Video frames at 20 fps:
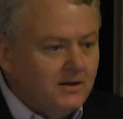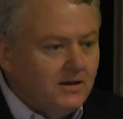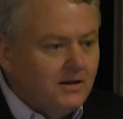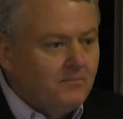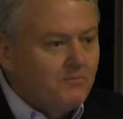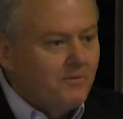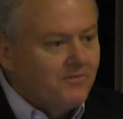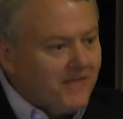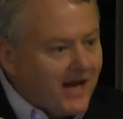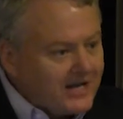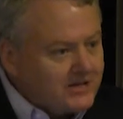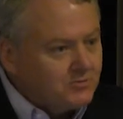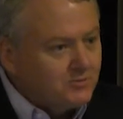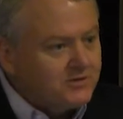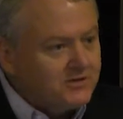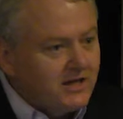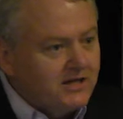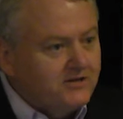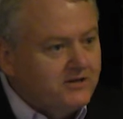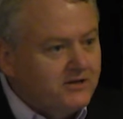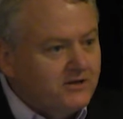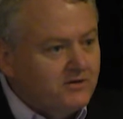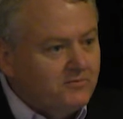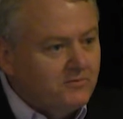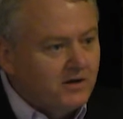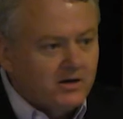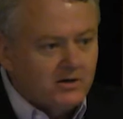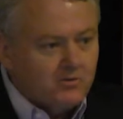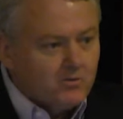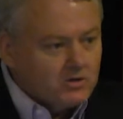But that's what they do.
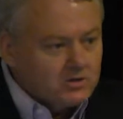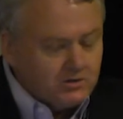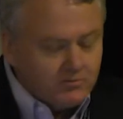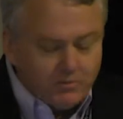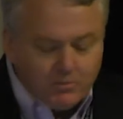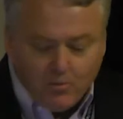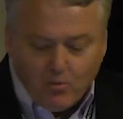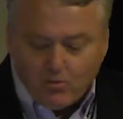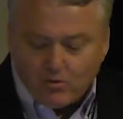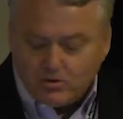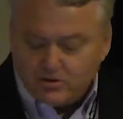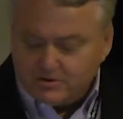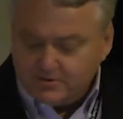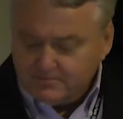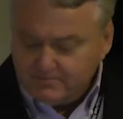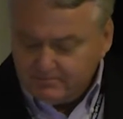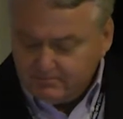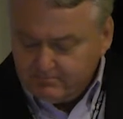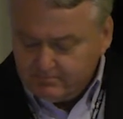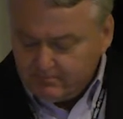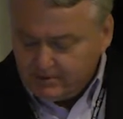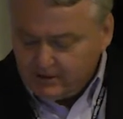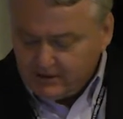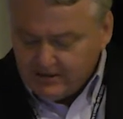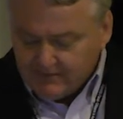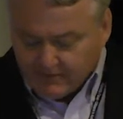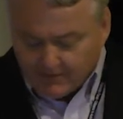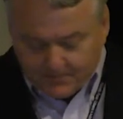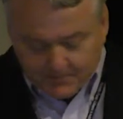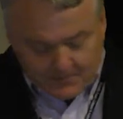And of course the reporters
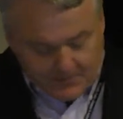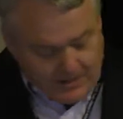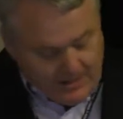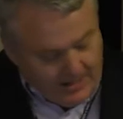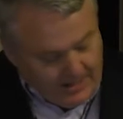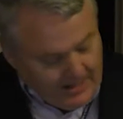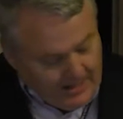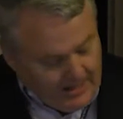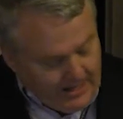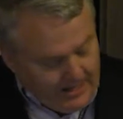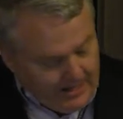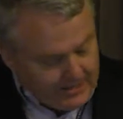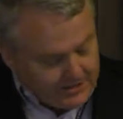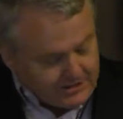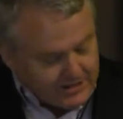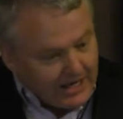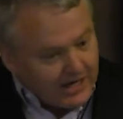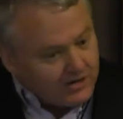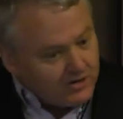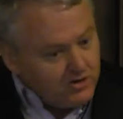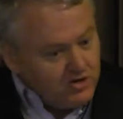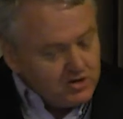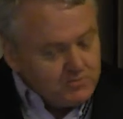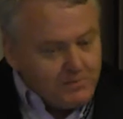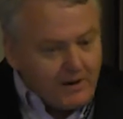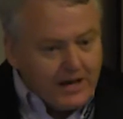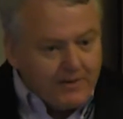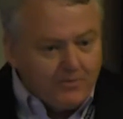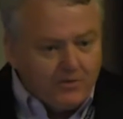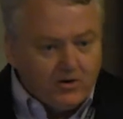believe it. State
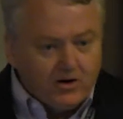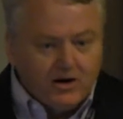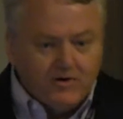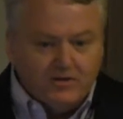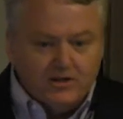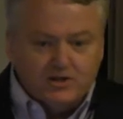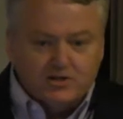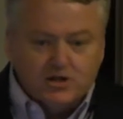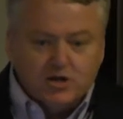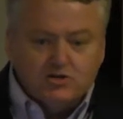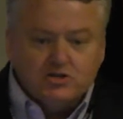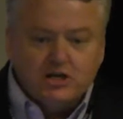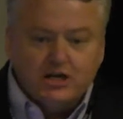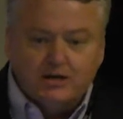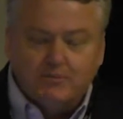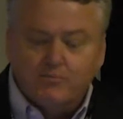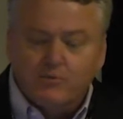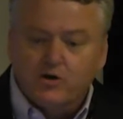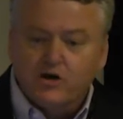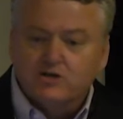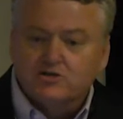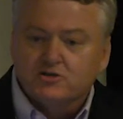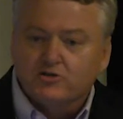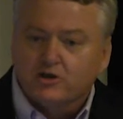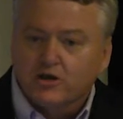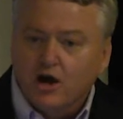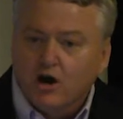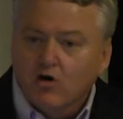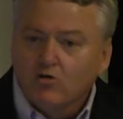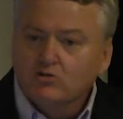newspaper and the Associated Press are
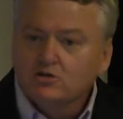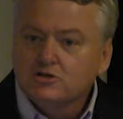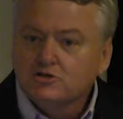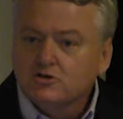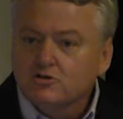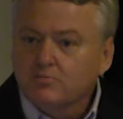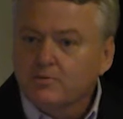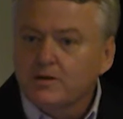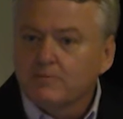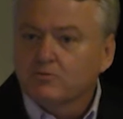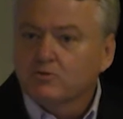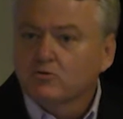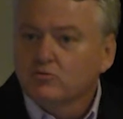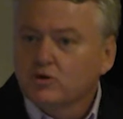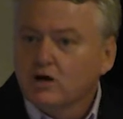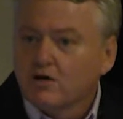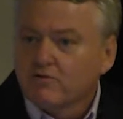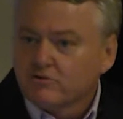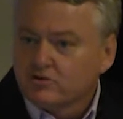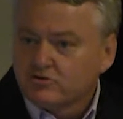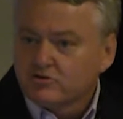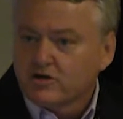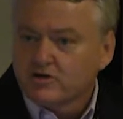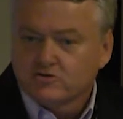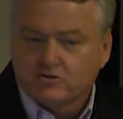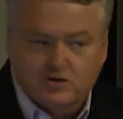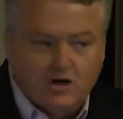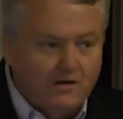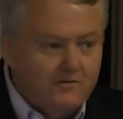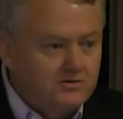the only two people who cover the
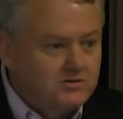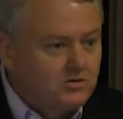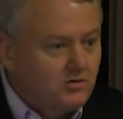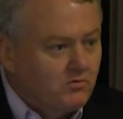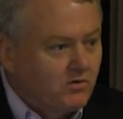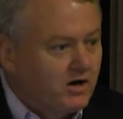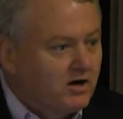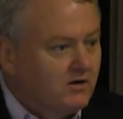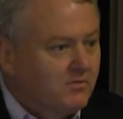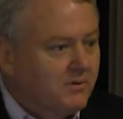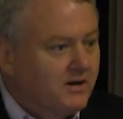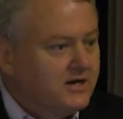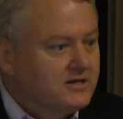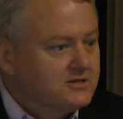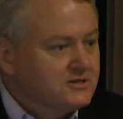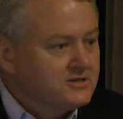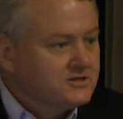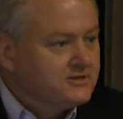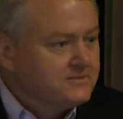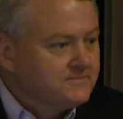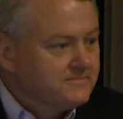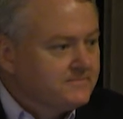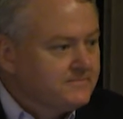Treasurer's office on a regular basis.